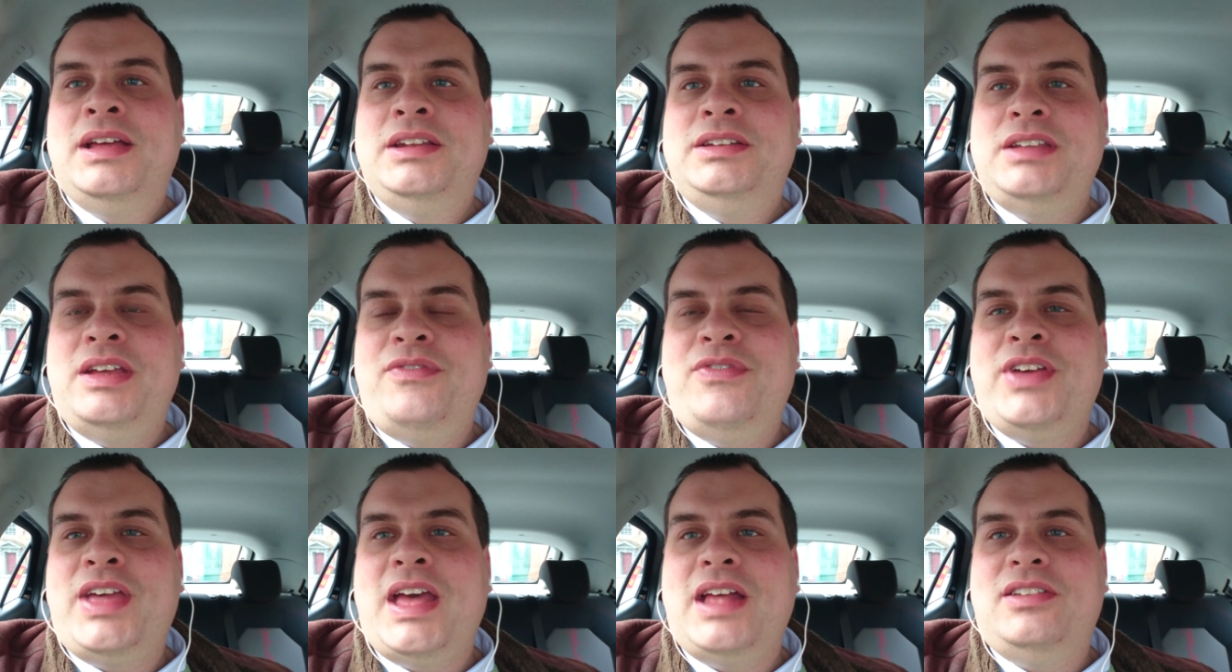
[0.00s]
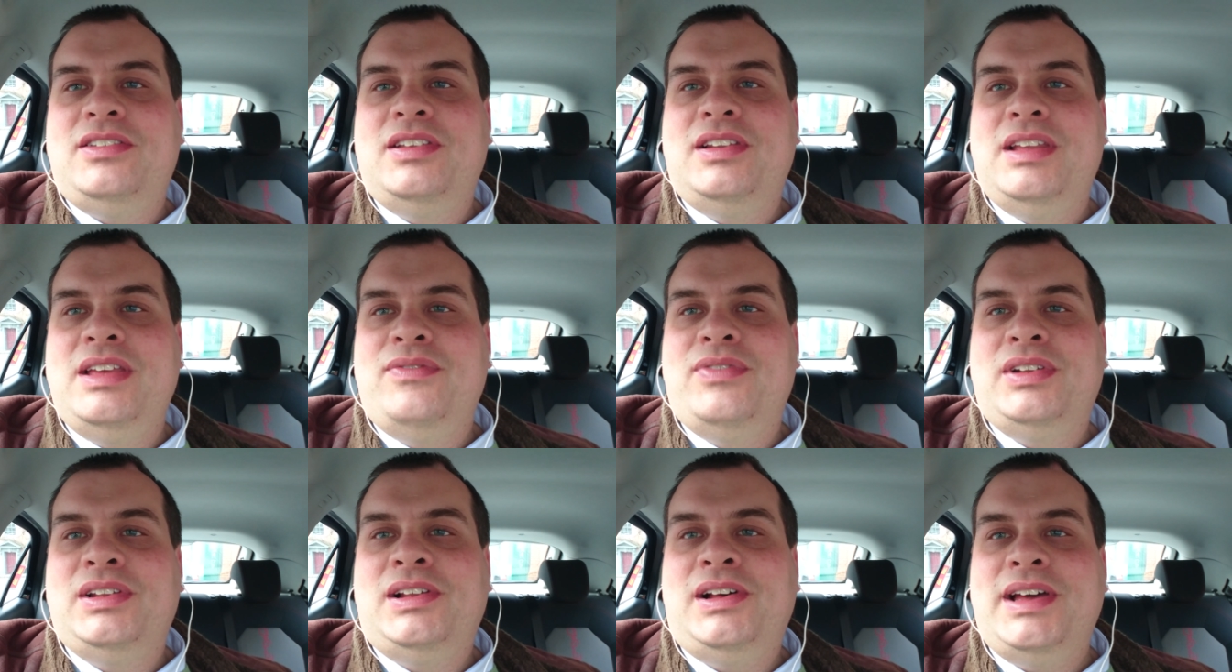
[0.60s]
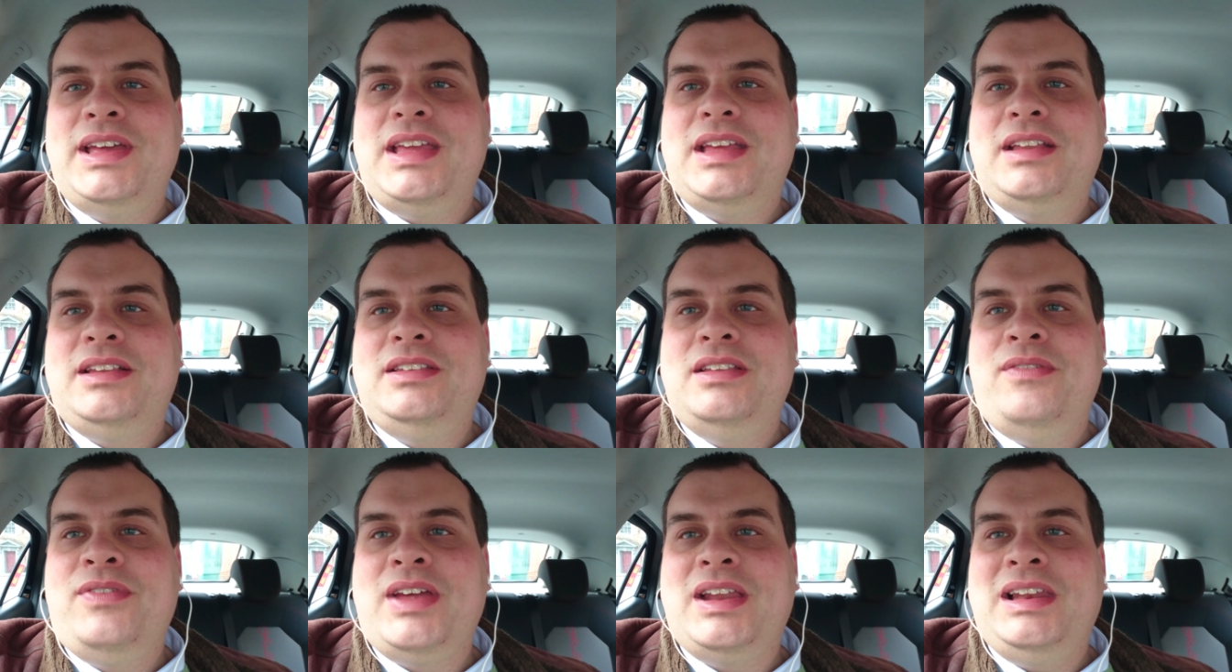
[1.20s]
Don't forget to leave a like.
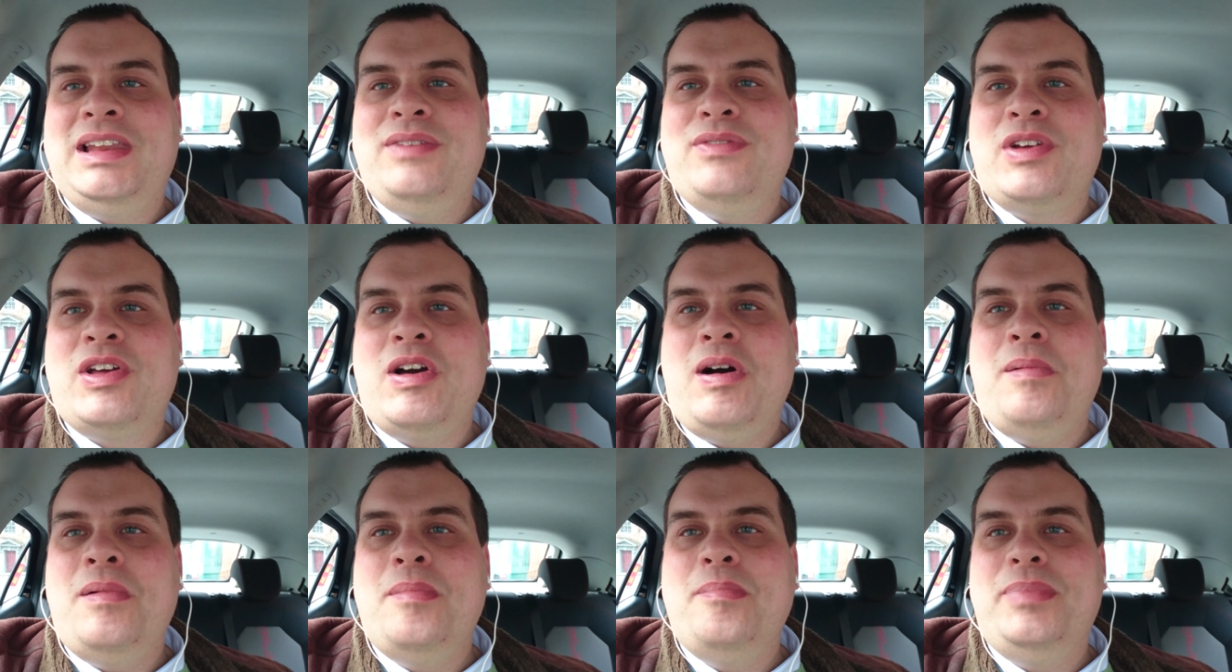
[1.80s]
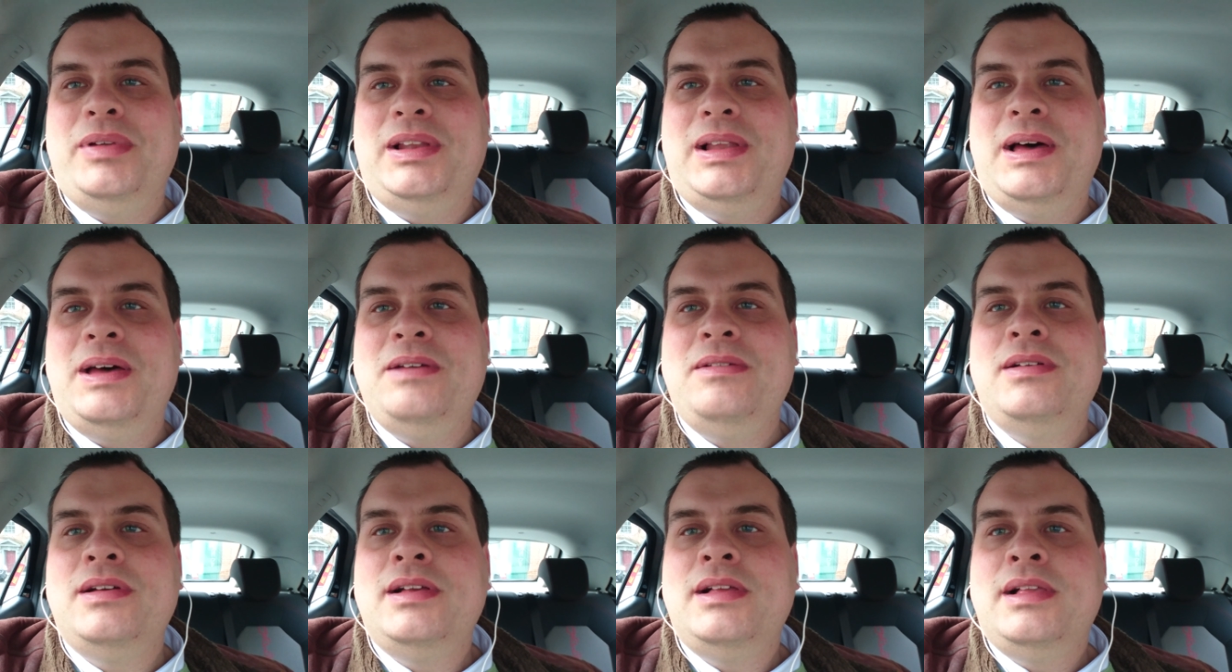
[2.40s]
Don't forget to leave a comment below.